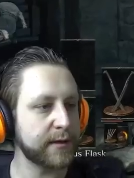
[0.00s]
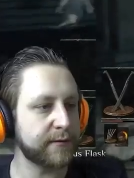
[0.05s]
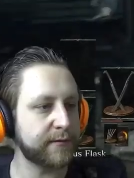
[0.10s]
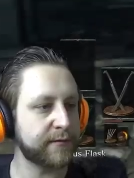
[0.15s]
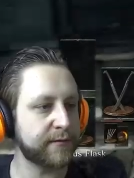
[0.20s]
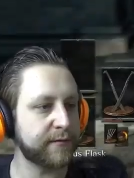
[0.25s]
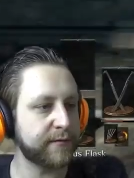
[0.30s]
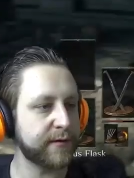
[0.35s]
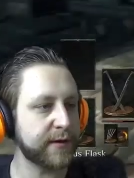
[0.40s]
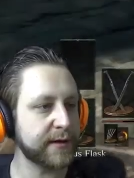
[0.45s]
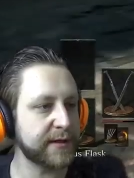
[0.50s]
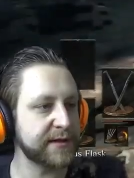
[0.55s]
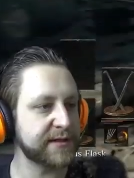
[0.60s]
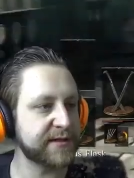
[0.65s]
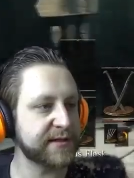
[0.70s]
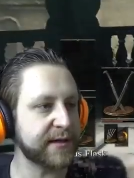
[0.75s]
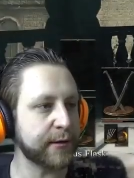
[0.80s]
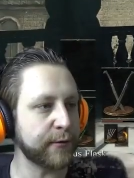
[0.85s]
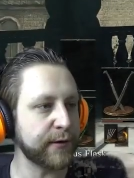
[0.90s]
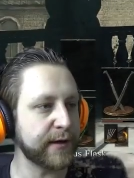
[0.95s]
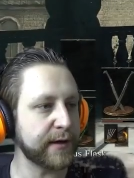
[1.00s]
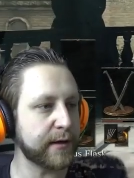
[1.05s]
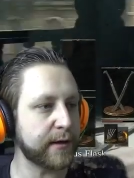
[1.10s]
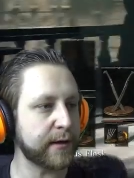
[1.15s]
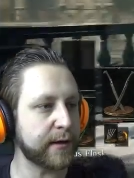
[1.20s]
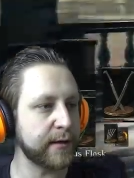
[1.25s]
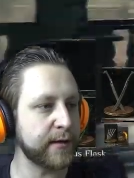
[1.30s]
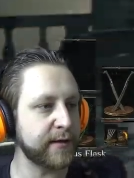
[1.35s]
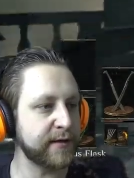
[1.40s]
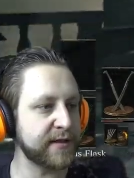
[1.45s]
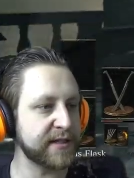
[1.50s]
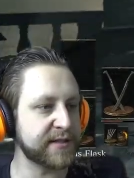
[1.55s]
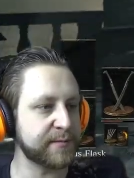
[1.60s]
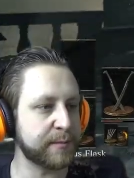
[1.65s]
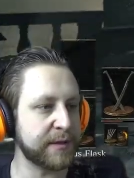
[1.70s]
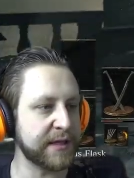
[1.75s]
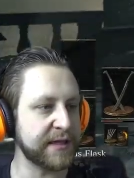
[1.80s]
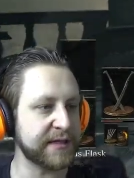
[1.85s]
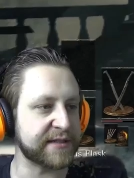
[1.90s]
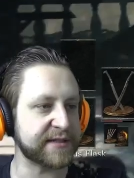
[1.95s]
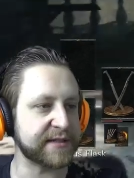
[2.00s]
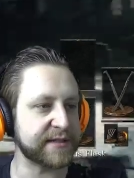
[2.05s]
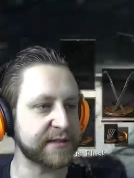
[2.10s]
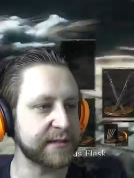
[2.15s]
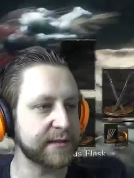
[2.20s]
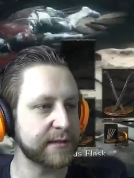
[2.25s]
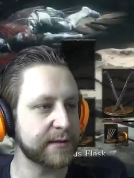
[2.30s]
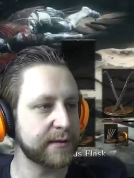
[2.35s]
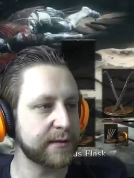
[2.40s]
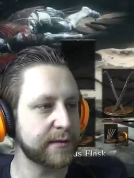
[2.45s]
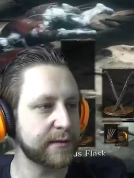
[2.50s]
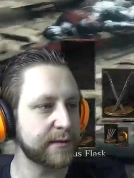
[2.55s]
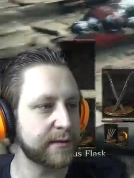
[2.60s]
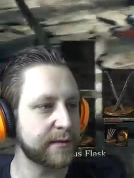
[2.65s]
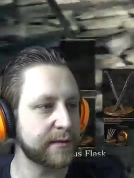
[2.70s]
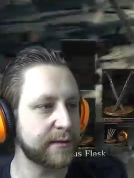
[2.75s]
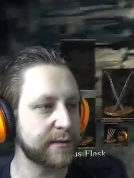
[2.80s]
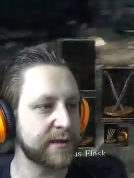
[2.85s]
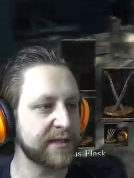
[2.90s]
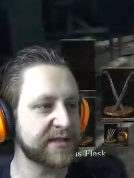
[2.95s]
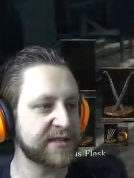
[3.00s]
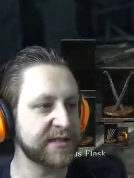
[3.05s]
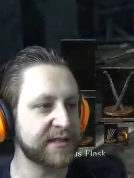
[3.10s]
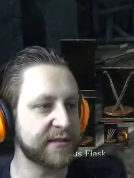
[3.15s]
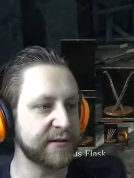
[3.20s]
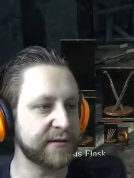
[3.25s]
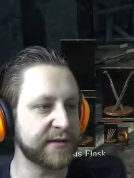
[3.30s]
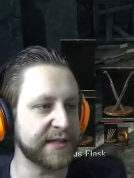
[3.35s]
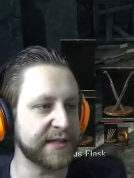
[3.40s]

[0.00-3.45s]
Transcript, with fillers: the fuck is going on in this place? Listen to